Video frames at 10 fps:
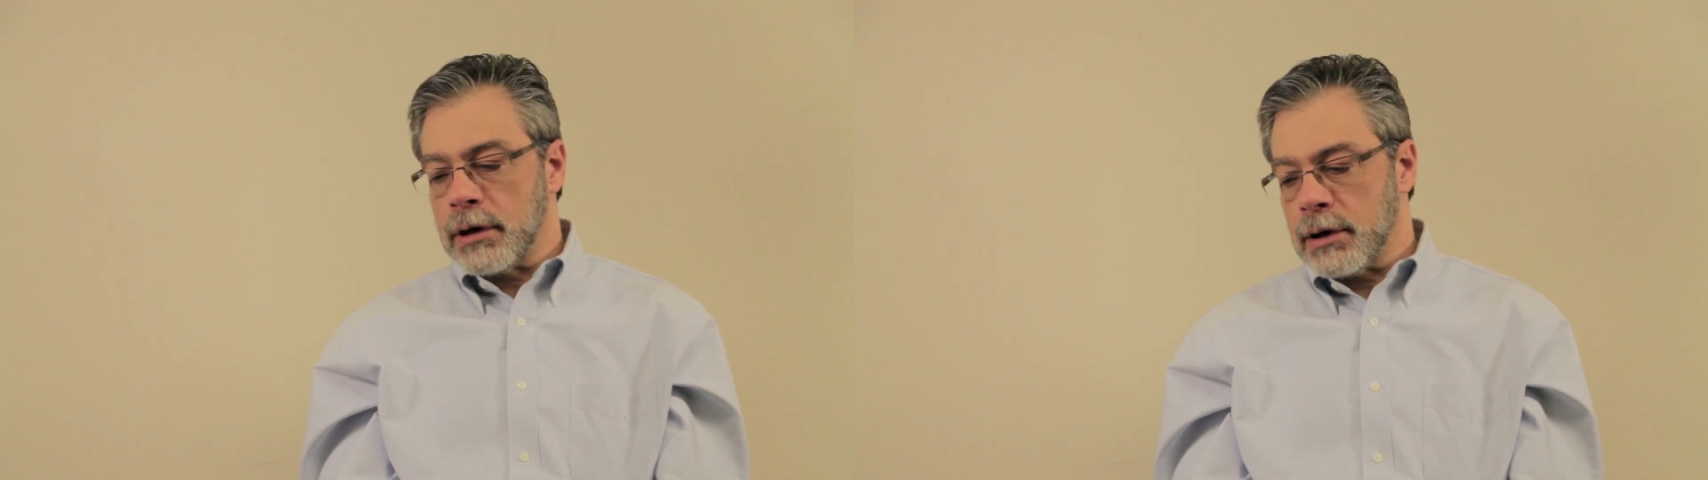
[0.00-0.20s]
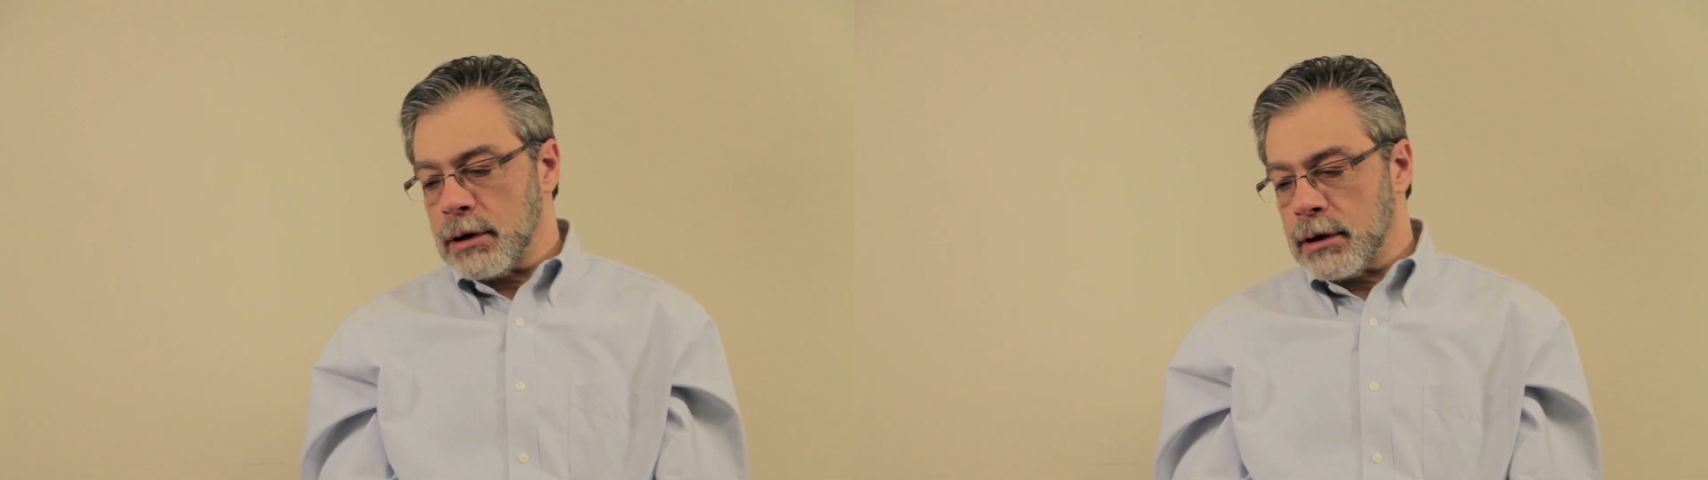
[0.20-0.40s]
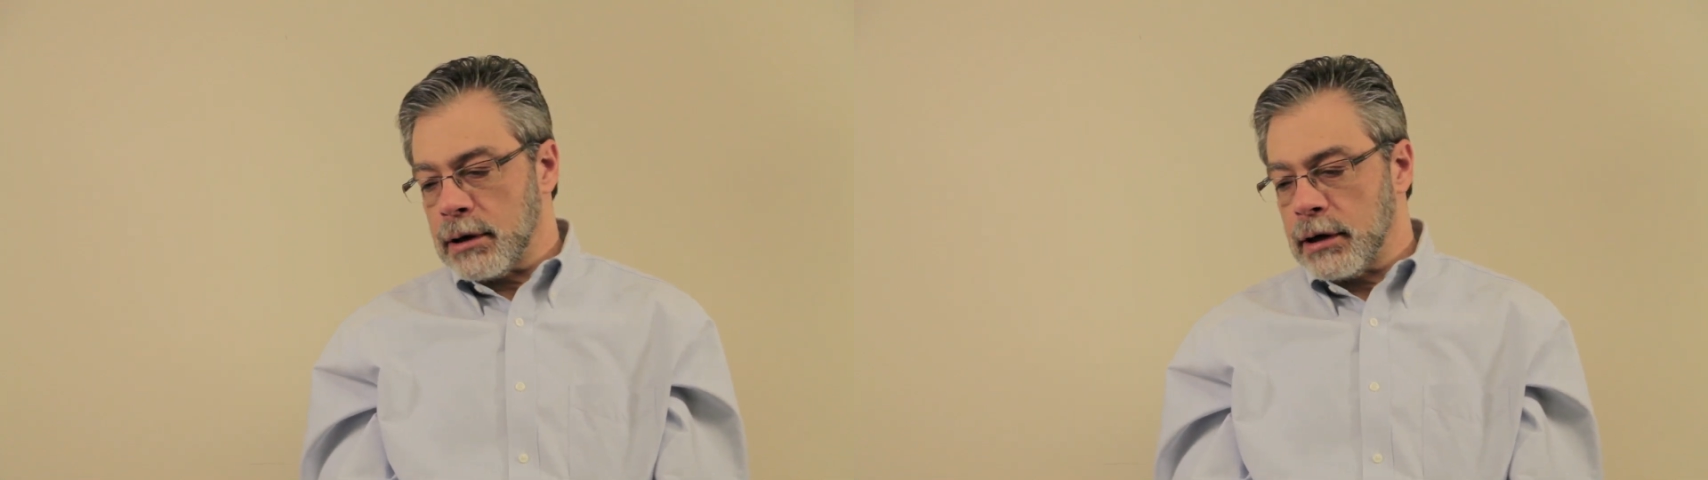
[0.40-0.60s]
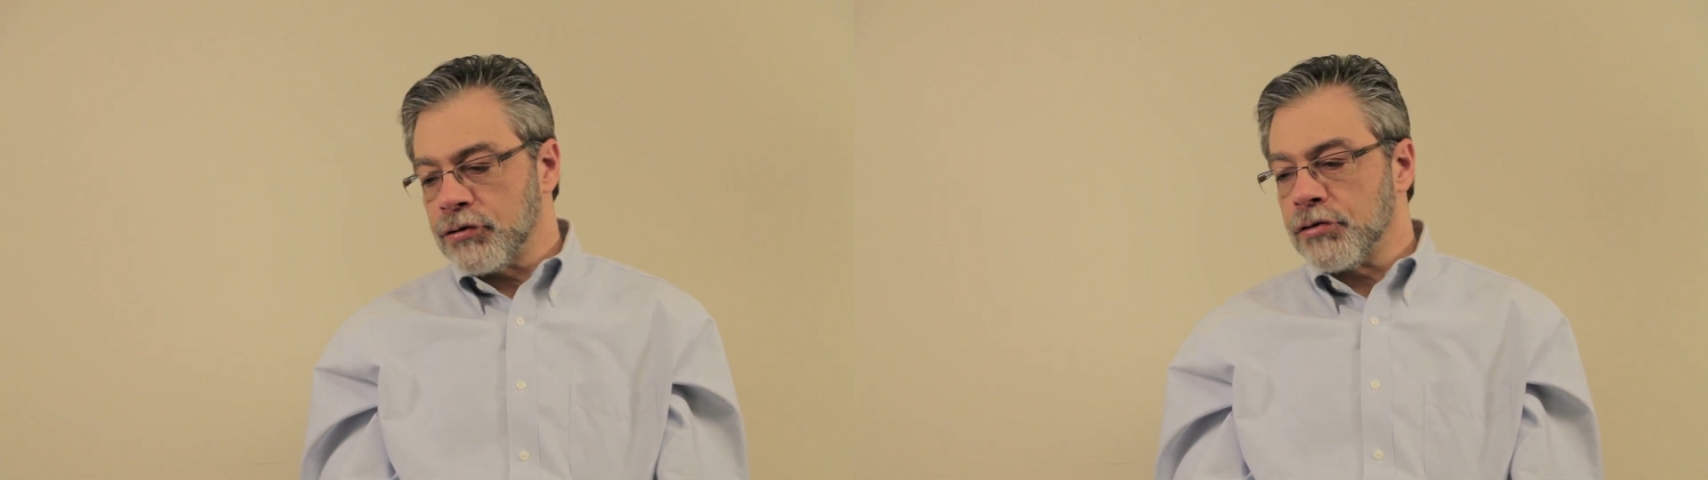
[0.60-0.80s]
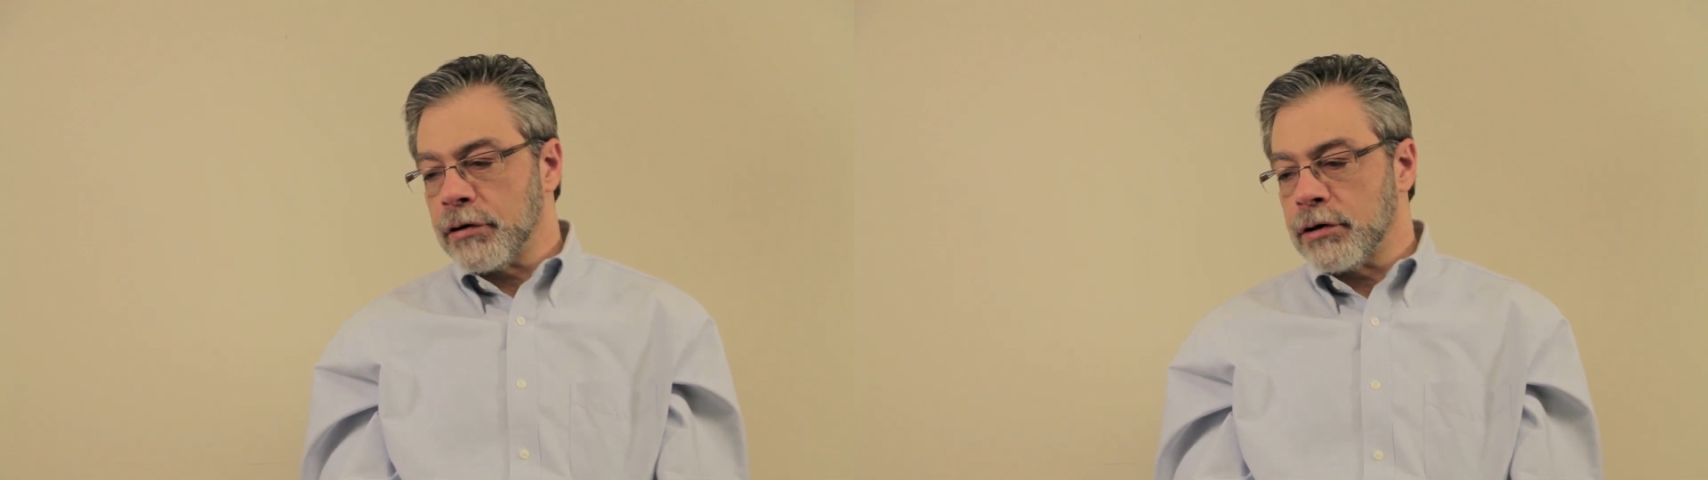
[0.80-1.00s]
uh,
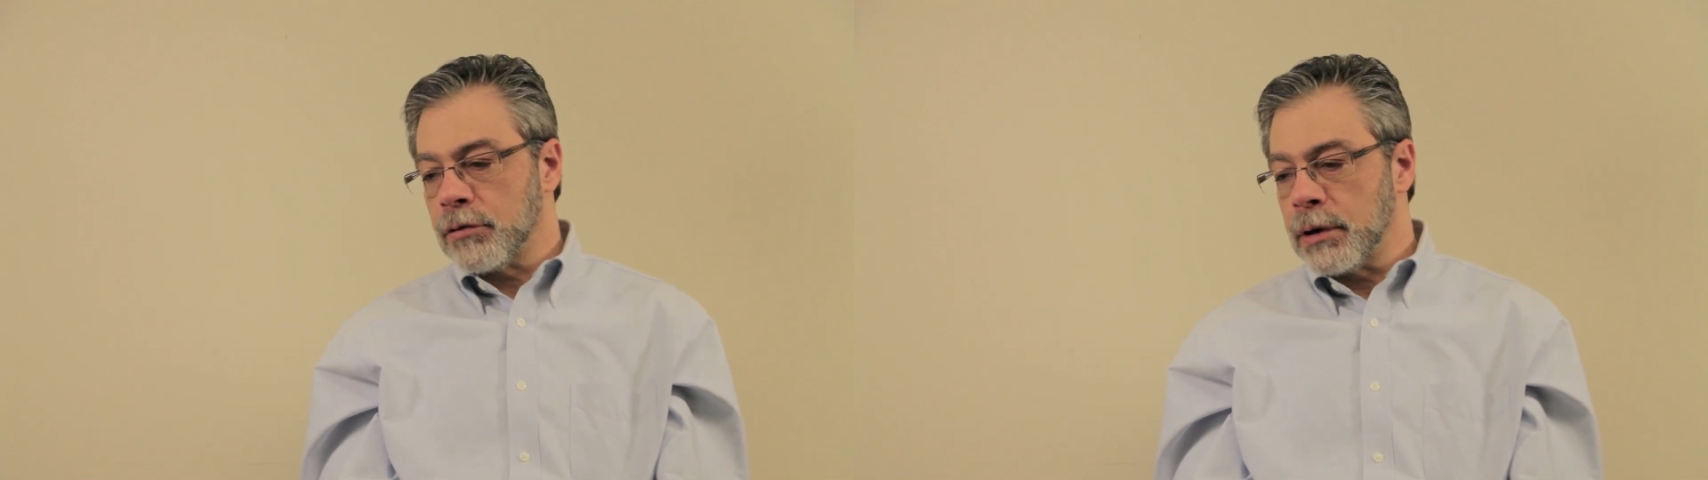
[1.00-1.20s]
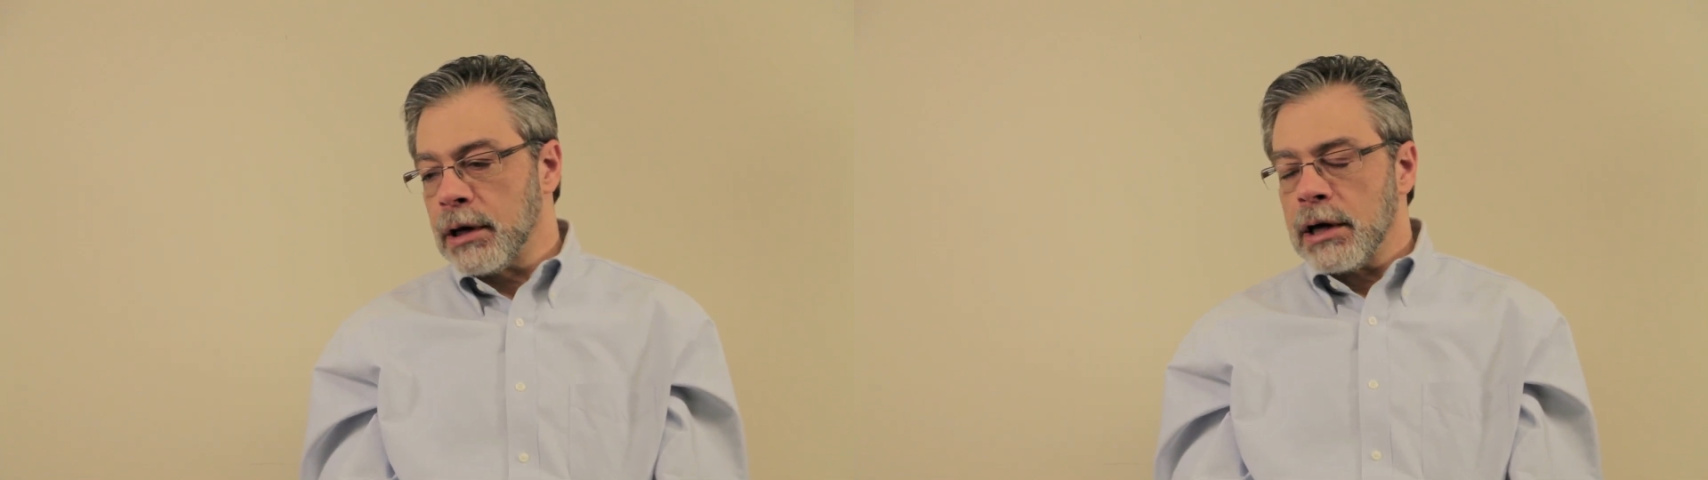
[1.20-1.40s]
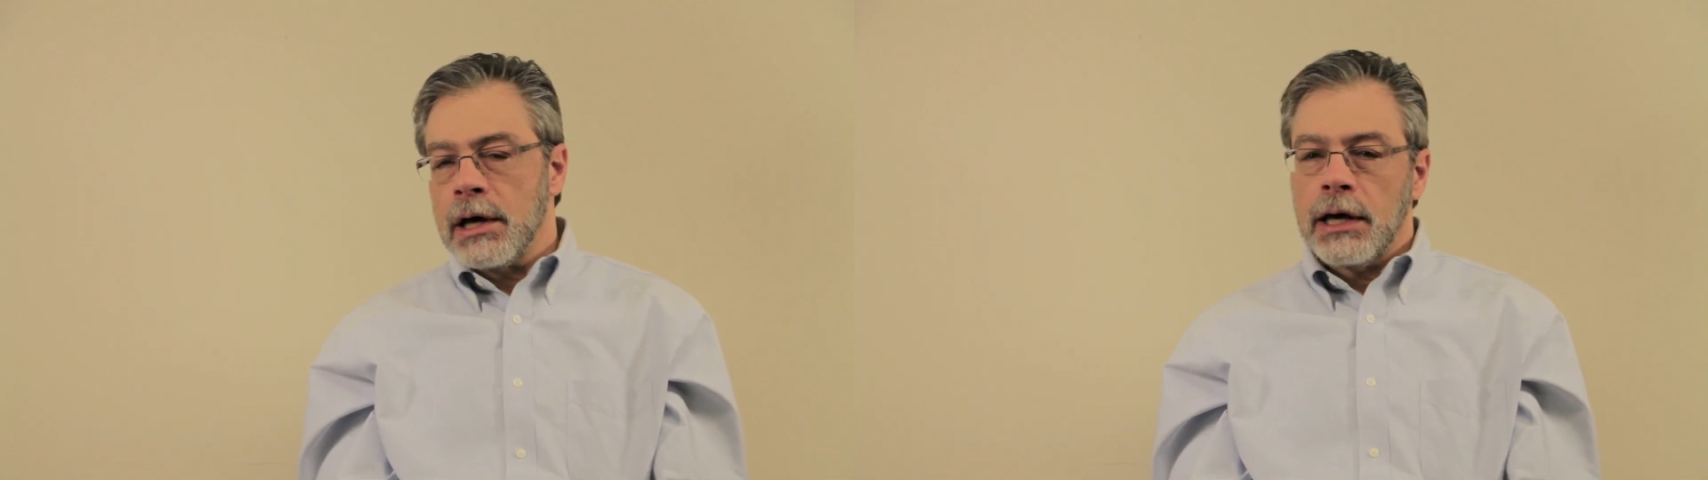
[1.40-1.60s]
history to it,